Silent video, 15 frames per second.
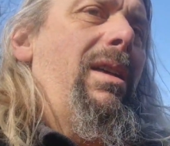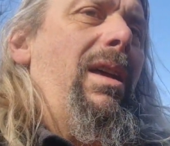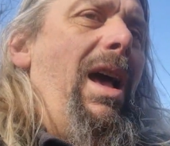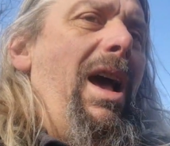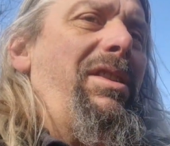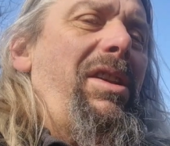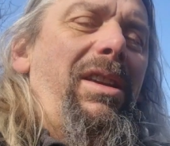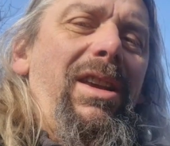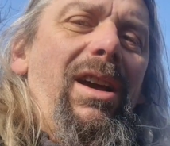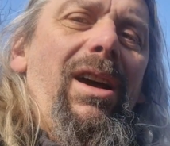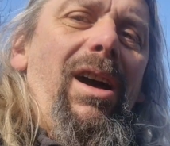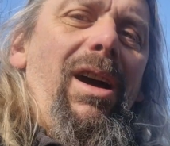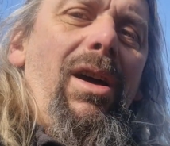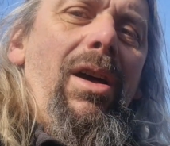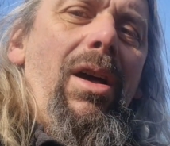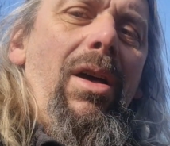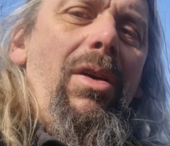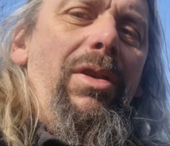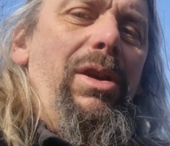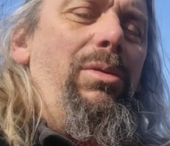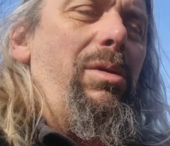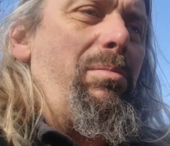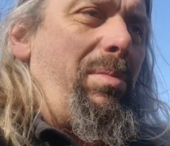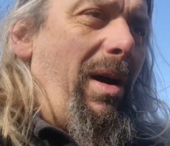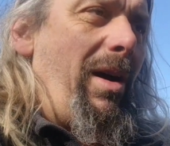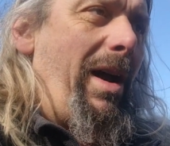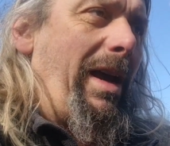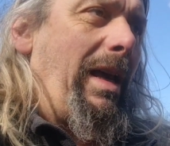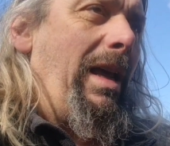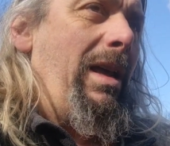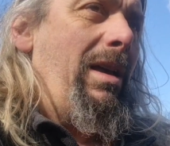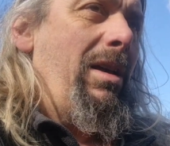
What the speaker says: as a car that you would buy